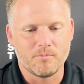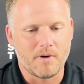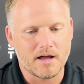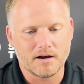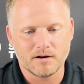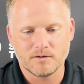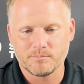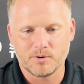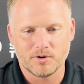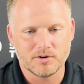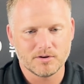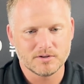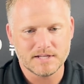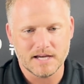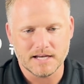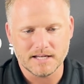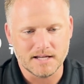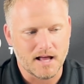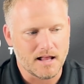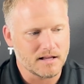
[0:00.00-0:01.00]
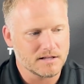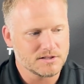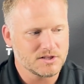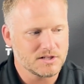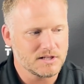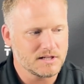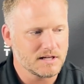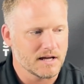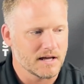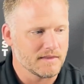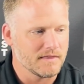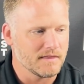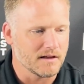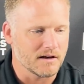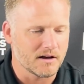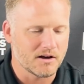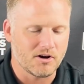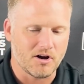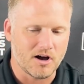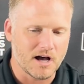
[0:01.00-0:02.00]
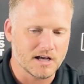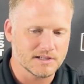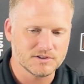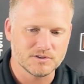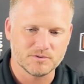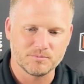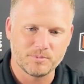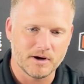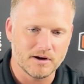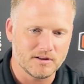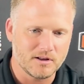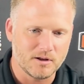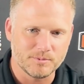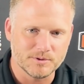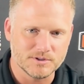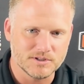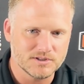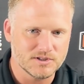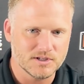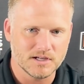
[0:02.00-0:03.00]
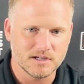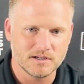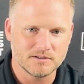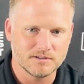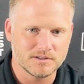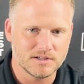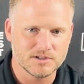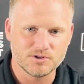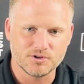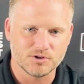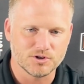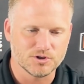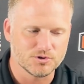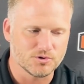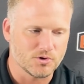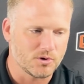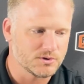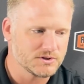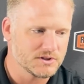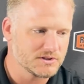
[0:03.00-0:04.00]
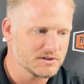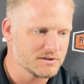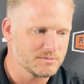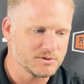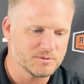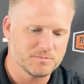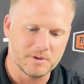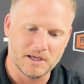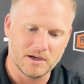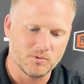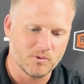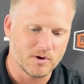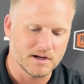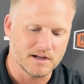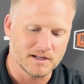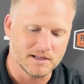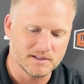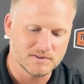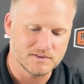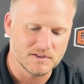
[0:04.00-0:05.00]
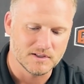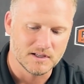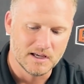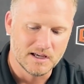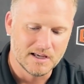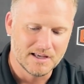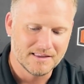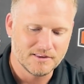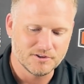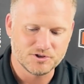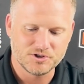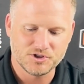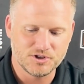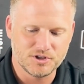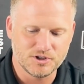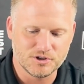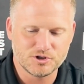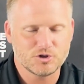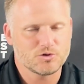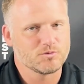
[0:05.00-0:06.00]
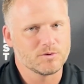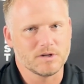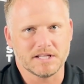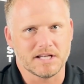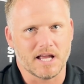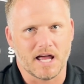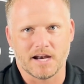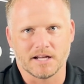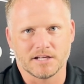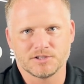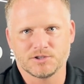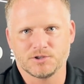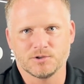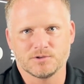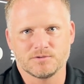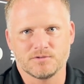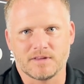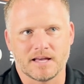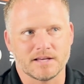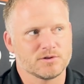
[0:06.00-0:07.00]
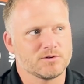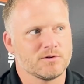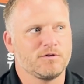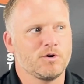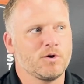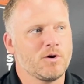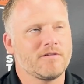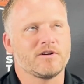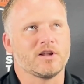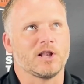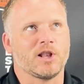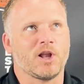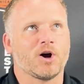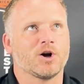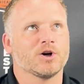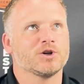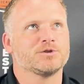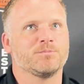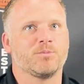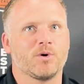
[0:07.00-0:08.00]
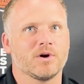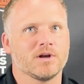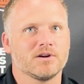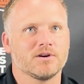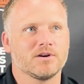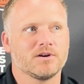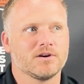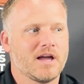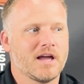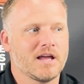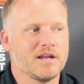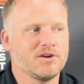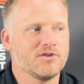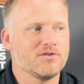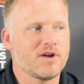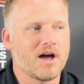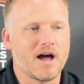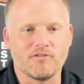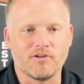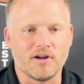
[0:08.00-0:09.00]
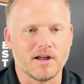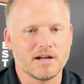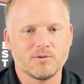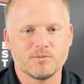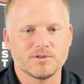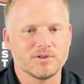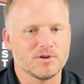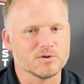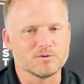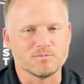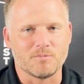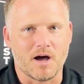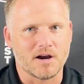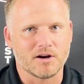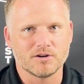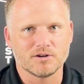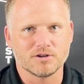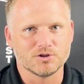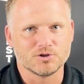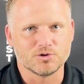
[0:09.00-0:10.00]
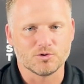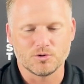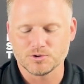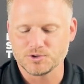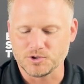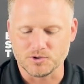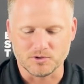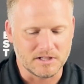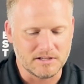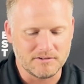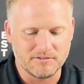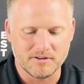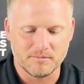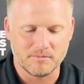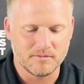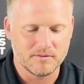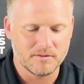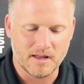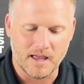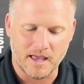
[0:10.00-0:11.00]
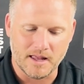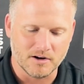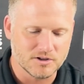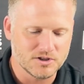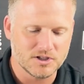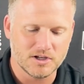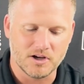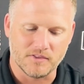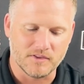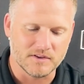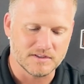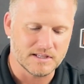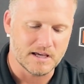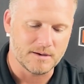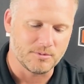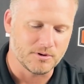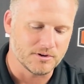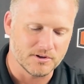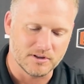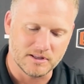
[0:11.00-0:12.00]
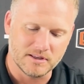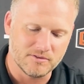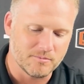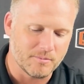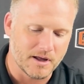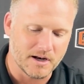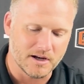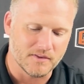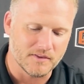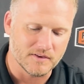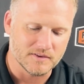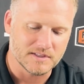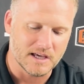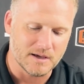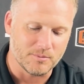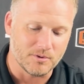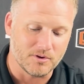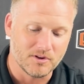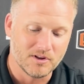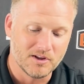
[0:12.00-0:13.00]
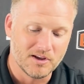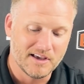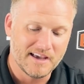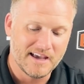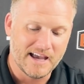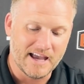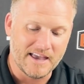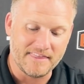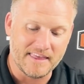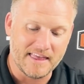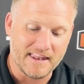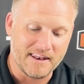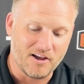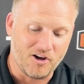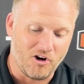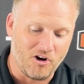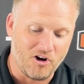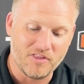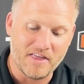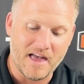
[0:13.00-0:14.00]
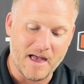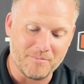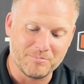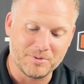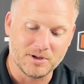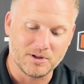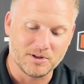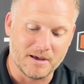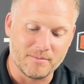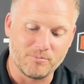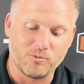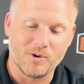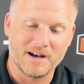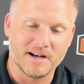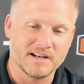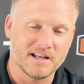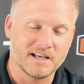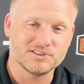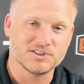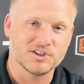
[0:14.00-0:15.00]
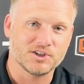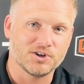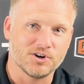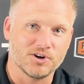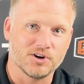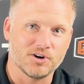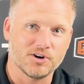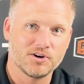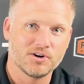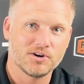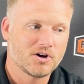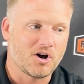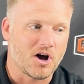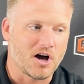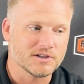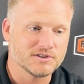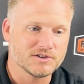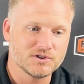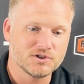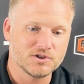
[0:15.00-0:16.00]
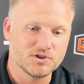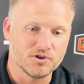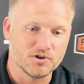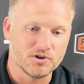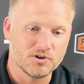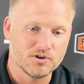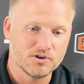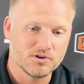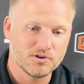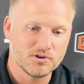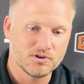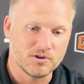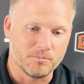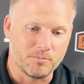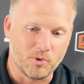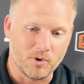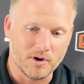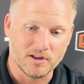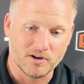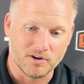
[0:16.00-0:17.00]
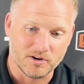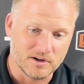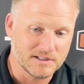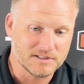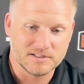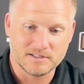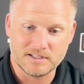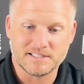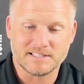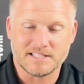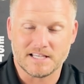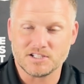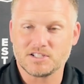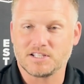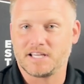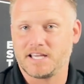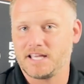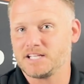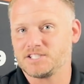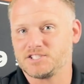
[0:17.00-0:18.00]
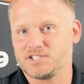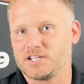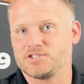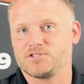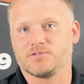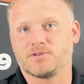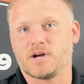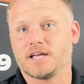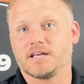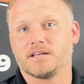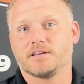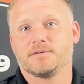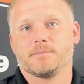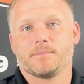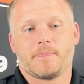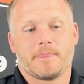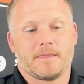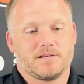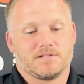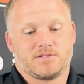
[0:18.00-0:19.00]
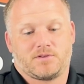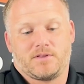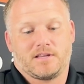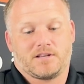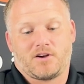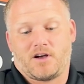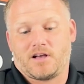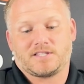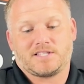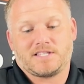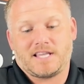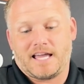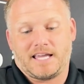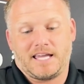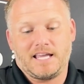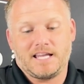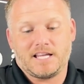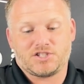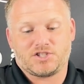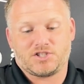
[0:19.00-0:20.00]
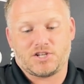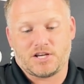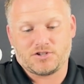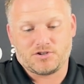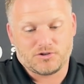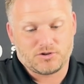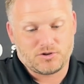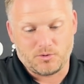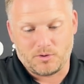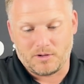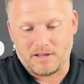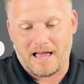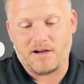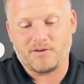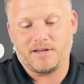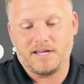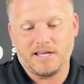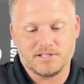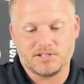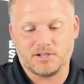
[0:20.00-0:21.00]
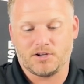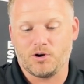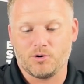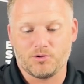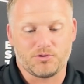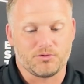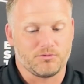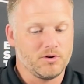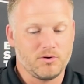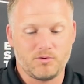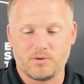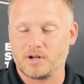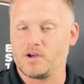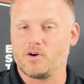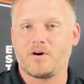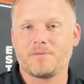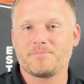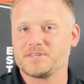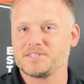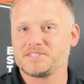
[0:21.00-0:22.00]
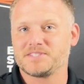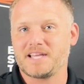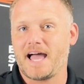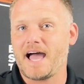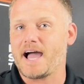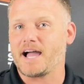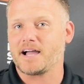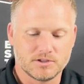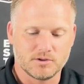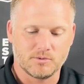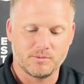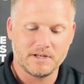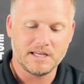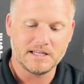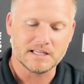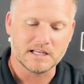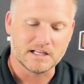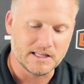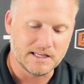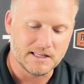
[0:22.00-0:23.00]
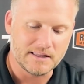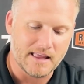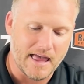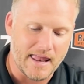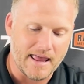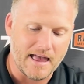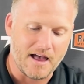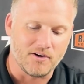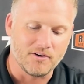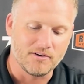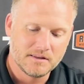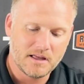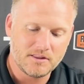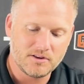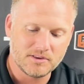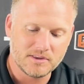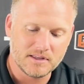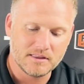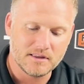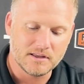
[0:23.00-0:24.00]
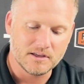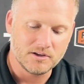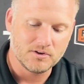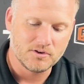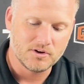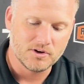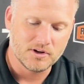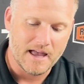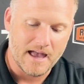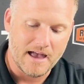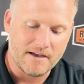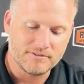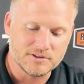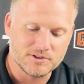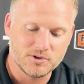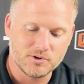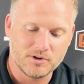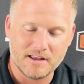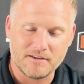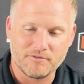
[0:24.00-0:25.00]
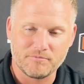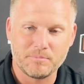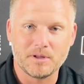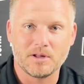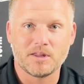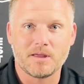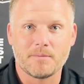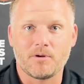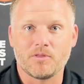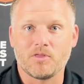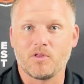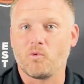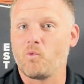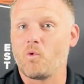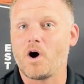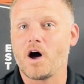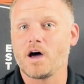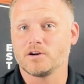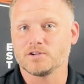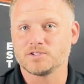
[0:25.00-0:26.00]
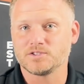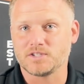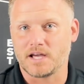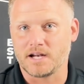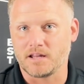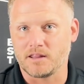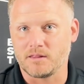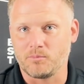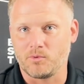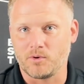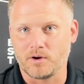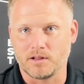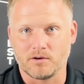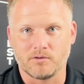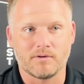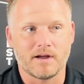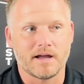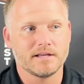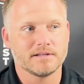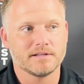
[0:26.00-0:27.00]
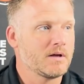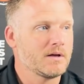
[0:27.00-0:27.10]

modern burner technology and the cost of parallel positioning digital control systems being what it is, there's just really not an excuse for that. So if you have a large boiler and you're not running with those modern controls, you're leaving energy on the table, you're leaving money on the table, and then all that buildup when it does occur causes the boiler is essentially a heat exchanger, right? So it causes that heat exchanger to allow heat to go through and go up the stack. So we need to clean that out. The other thing that you could have is you could have buildup on the water side of the boiler, right?